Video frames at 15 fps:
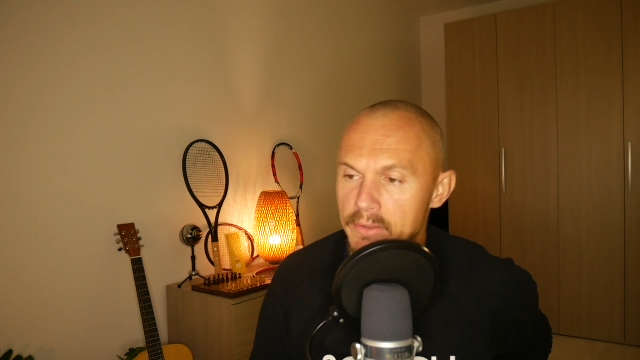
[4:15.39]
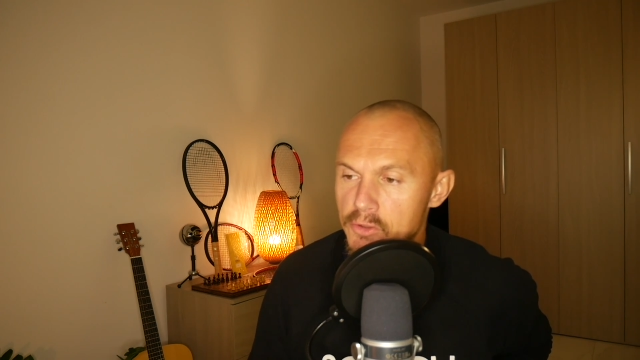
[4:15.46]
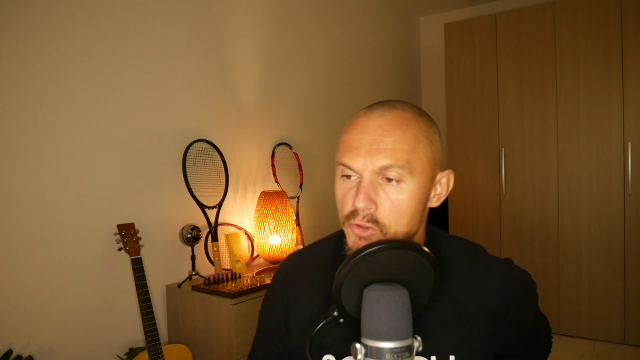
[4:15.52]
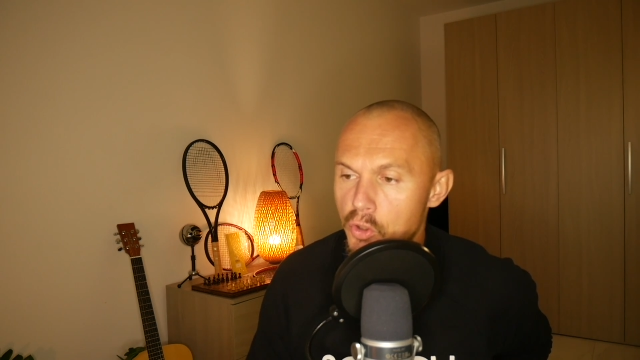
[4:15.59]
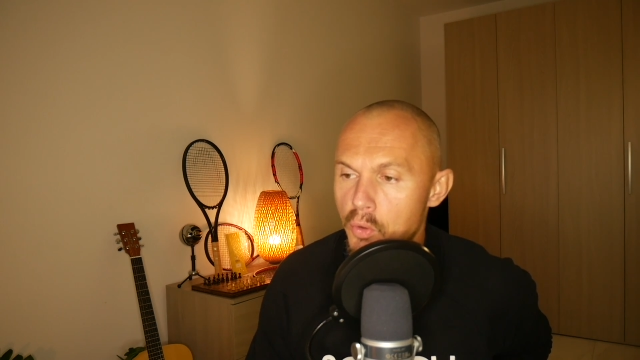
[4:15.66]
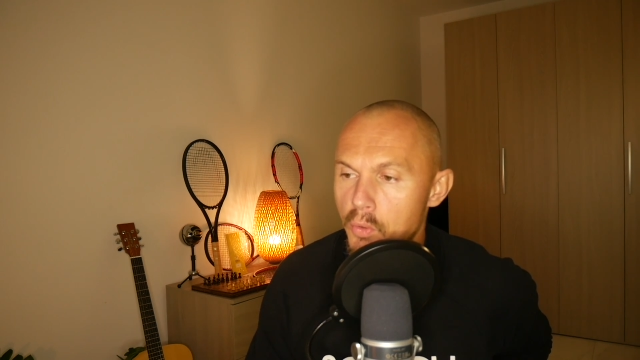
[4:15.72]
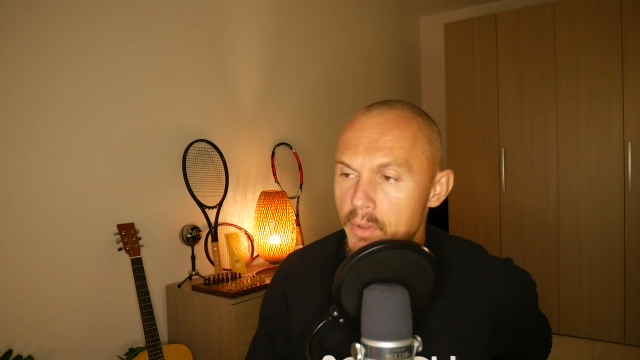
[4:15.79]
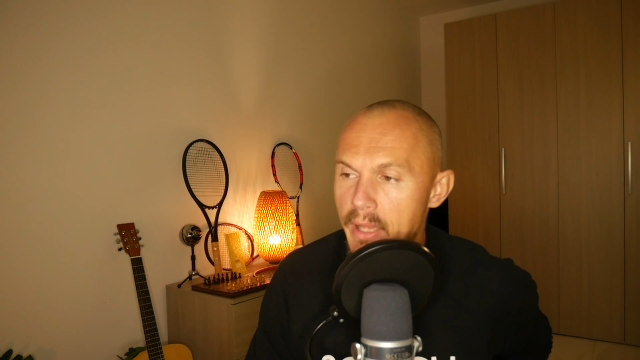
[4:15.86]

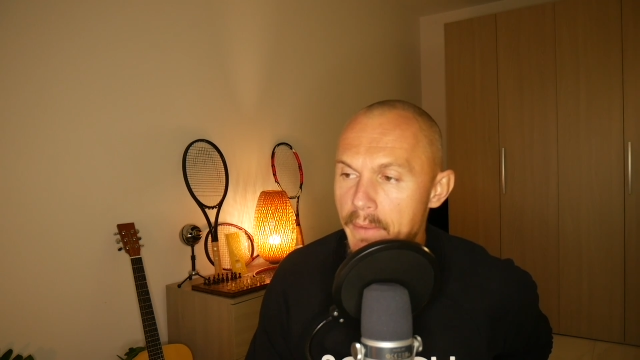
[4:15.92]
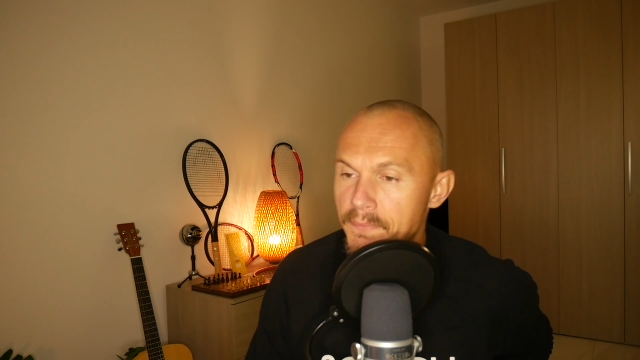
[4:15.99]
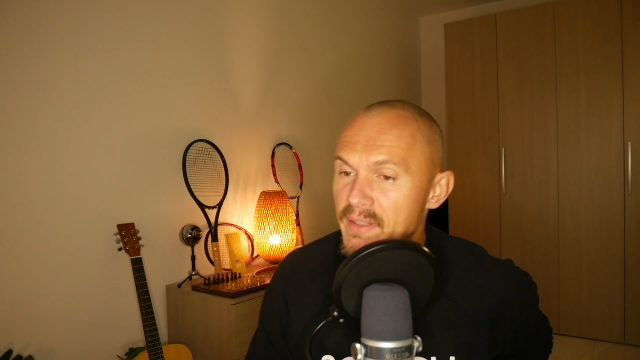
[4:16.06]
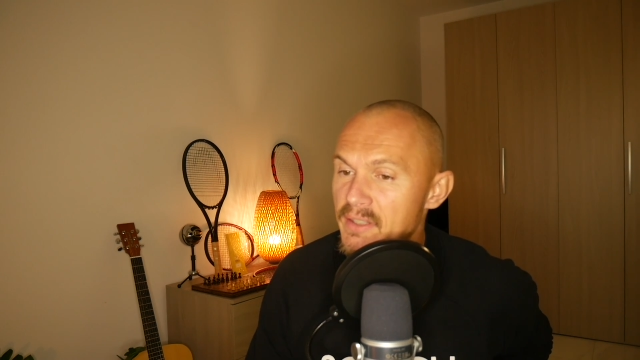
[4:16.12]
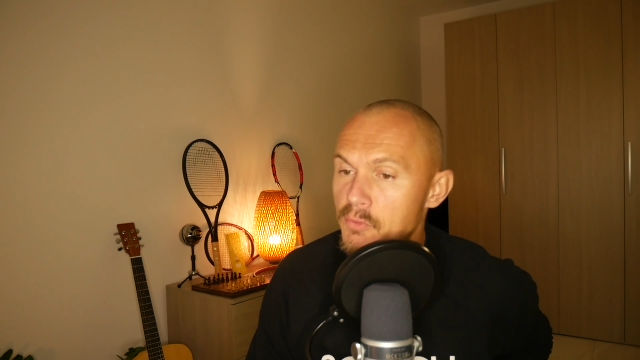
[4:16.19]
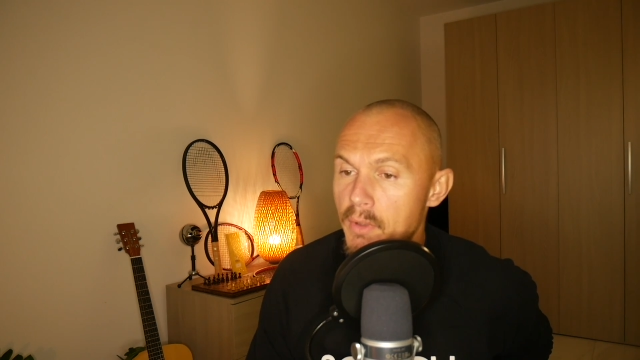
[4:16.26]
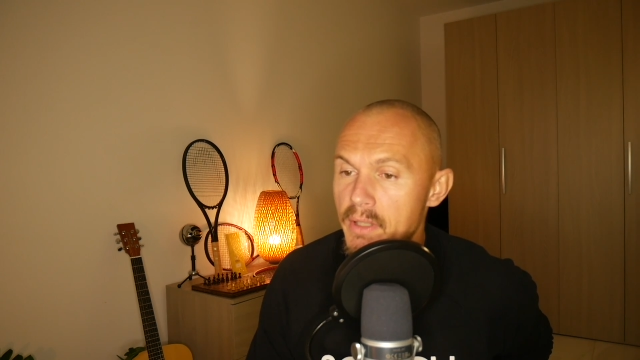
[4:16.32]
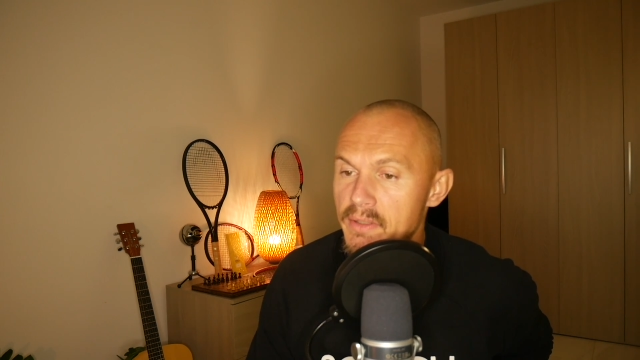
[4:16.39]
So yeah,
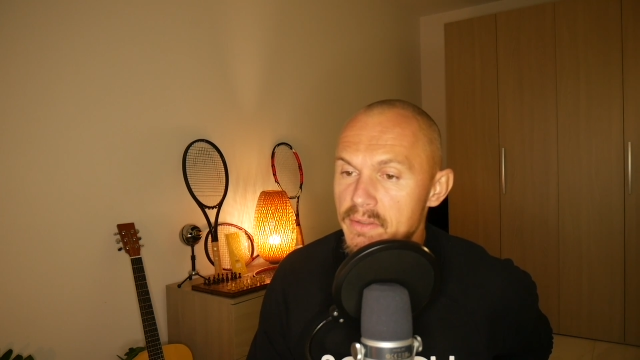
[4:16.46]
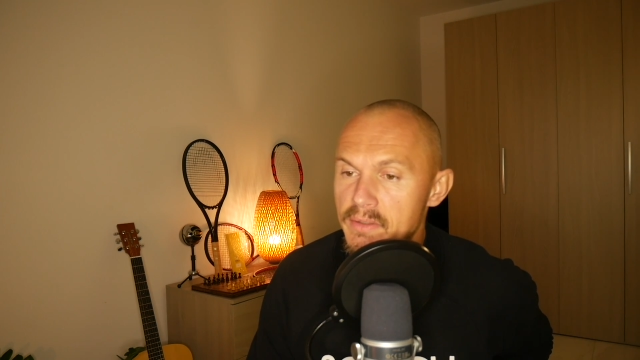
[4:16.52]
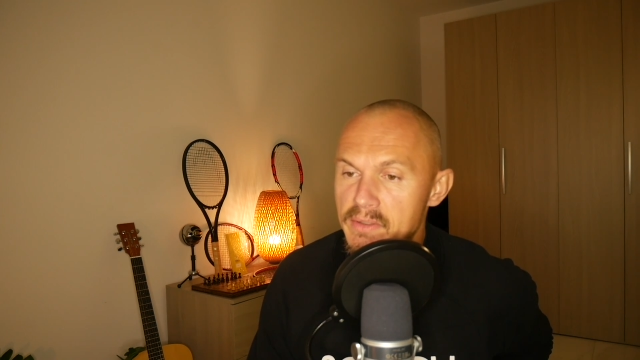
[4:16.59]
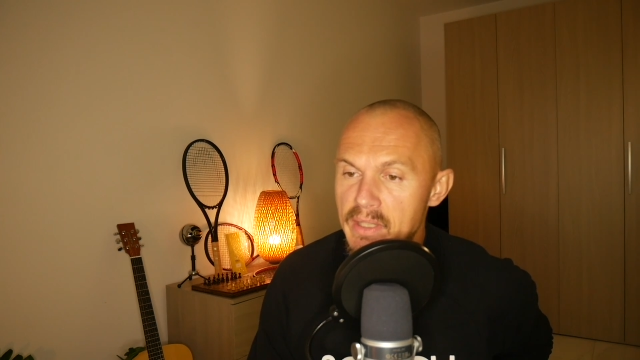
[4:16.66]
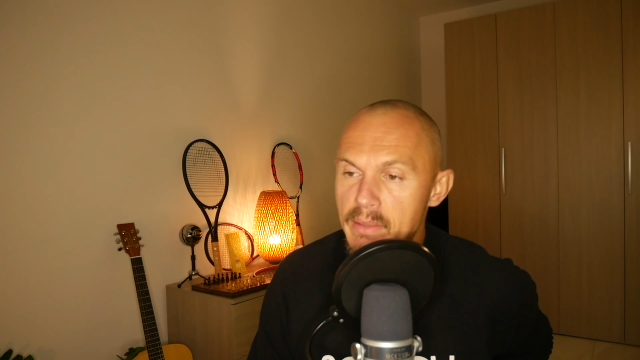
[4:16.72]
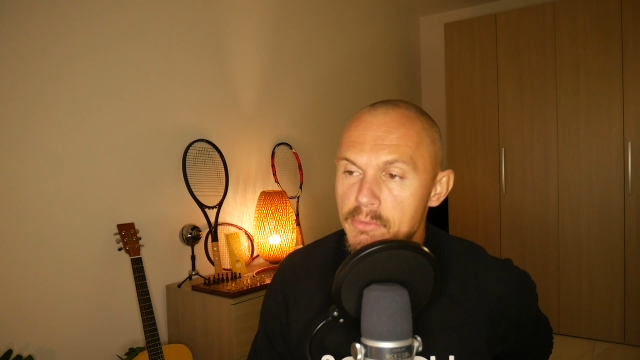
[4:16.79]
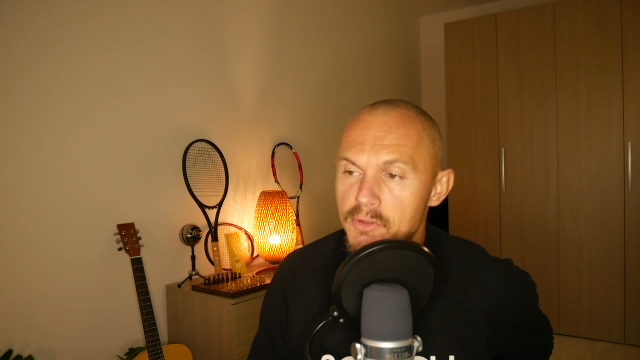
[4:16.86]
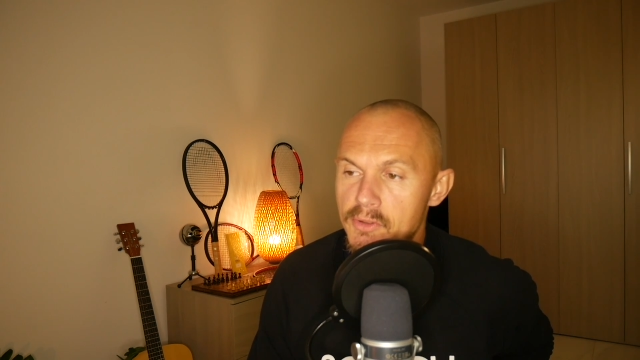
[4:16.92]
this one
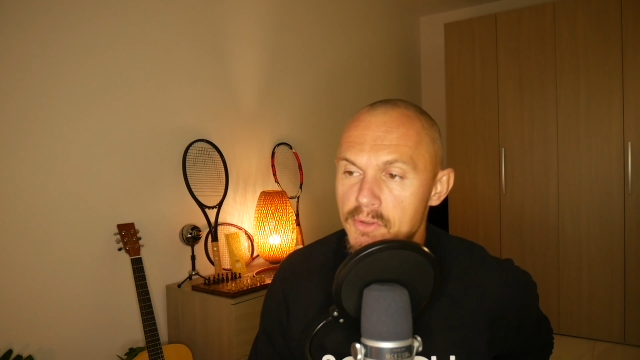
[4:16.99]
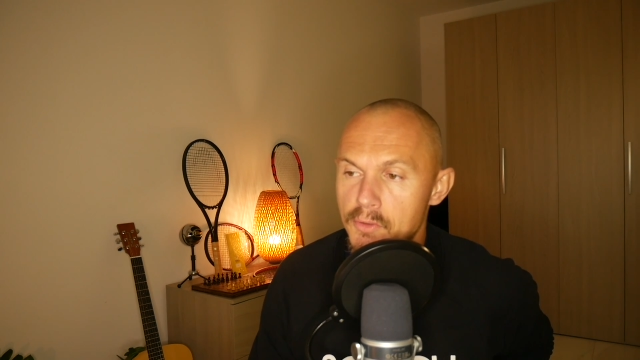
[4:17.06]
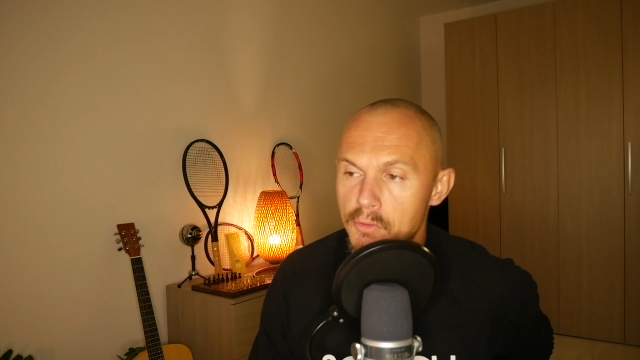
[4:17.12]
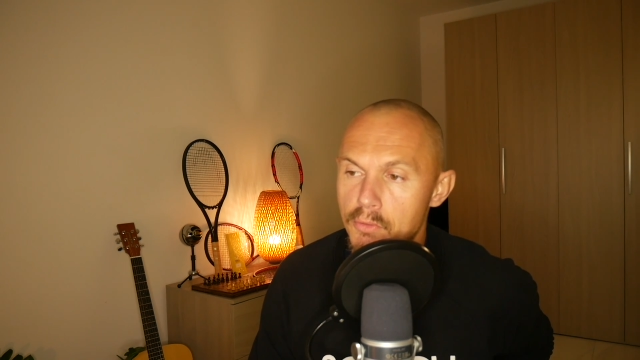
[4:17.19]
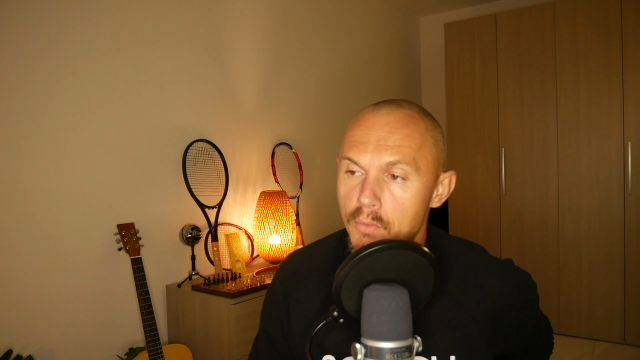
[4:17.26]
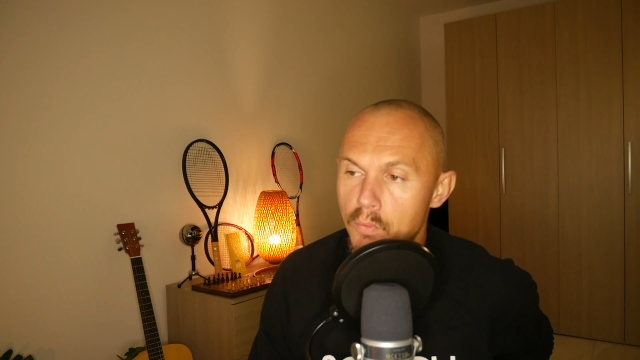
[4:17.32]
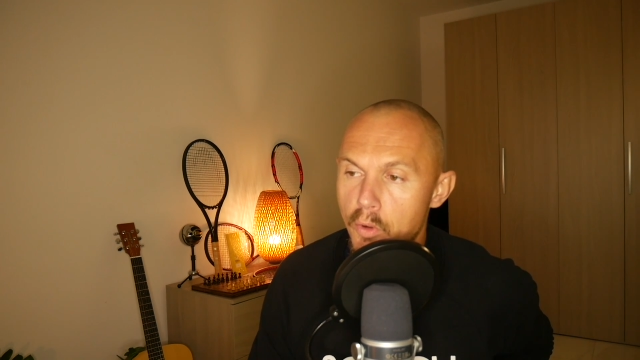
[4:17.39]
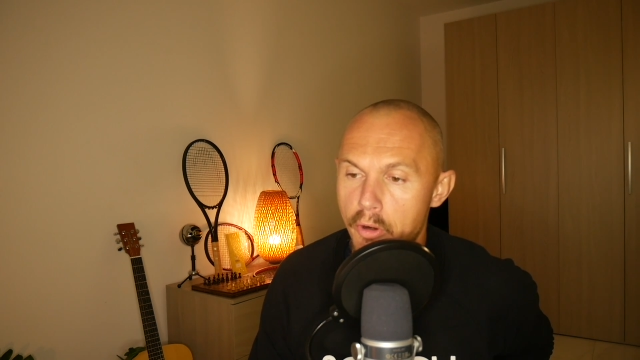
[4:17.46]
seems to
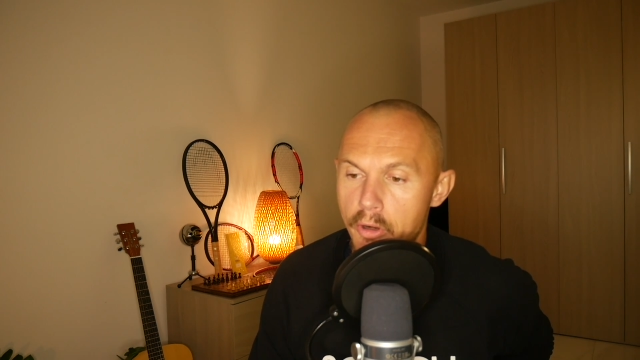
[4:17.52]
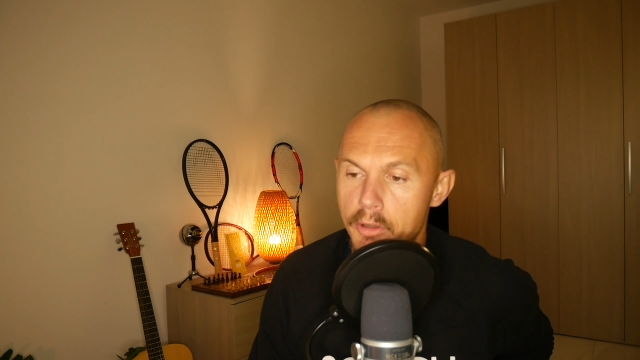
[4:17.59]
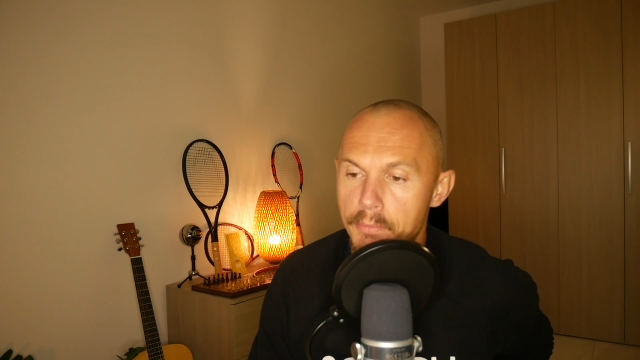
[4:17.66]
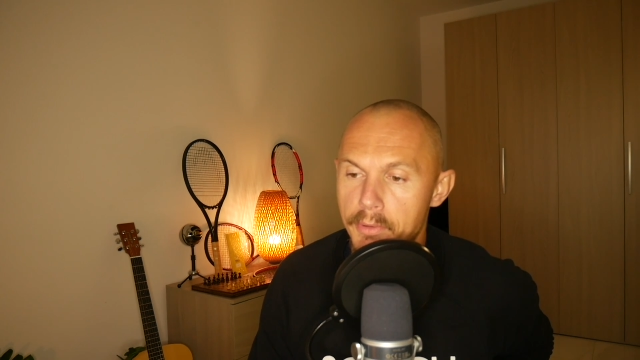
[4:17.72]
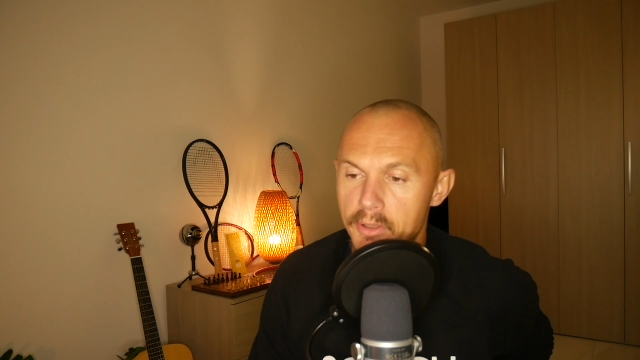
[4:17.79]
work